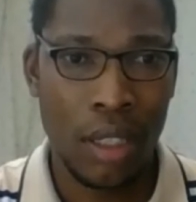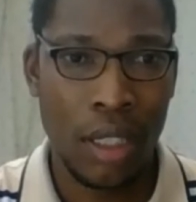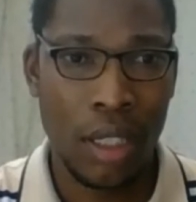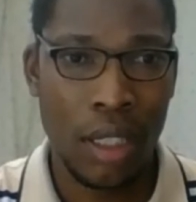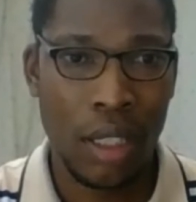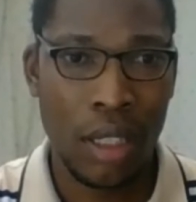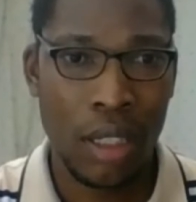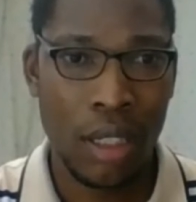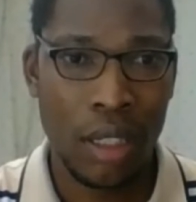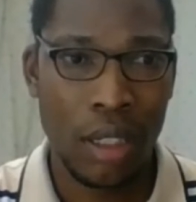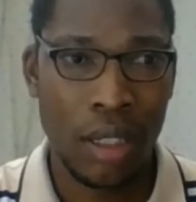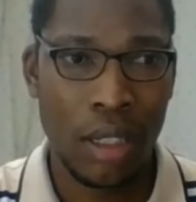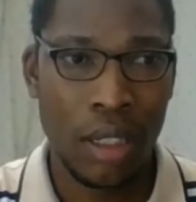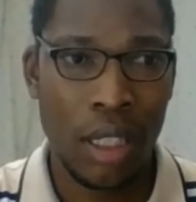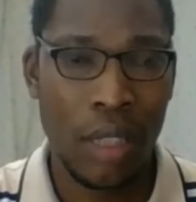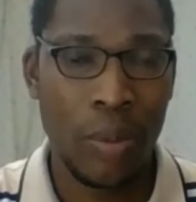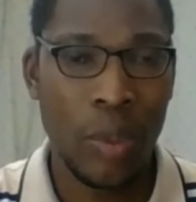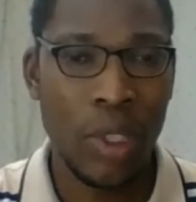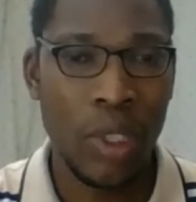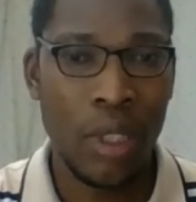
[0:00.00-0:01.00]
Okay. The
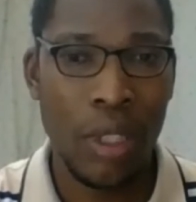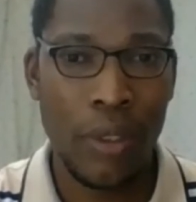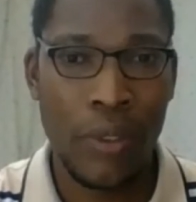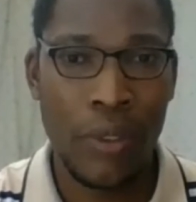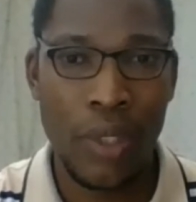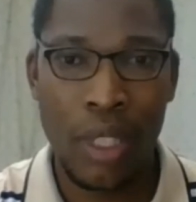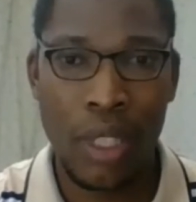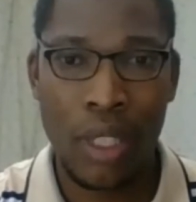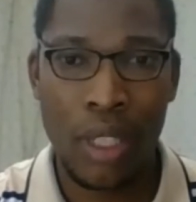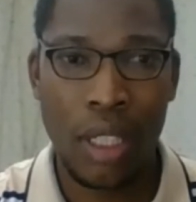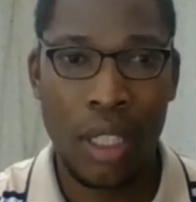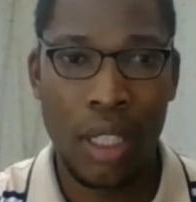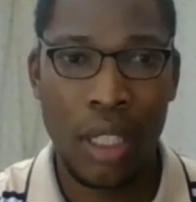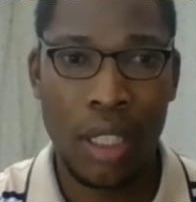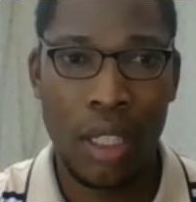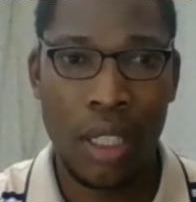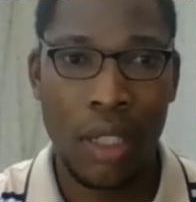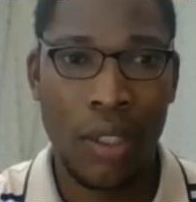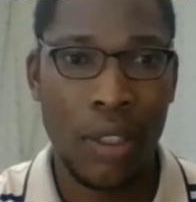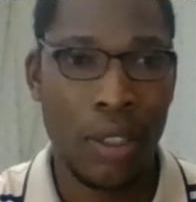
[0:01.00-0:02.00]
mode of study
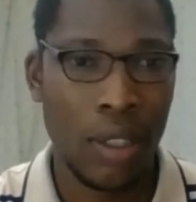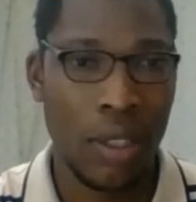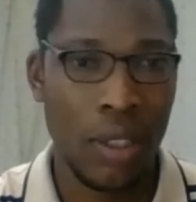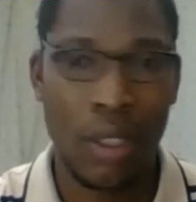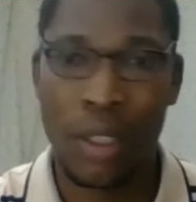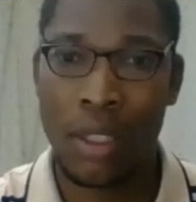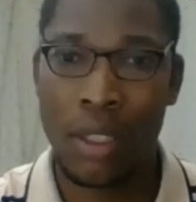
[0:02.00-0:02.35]
does not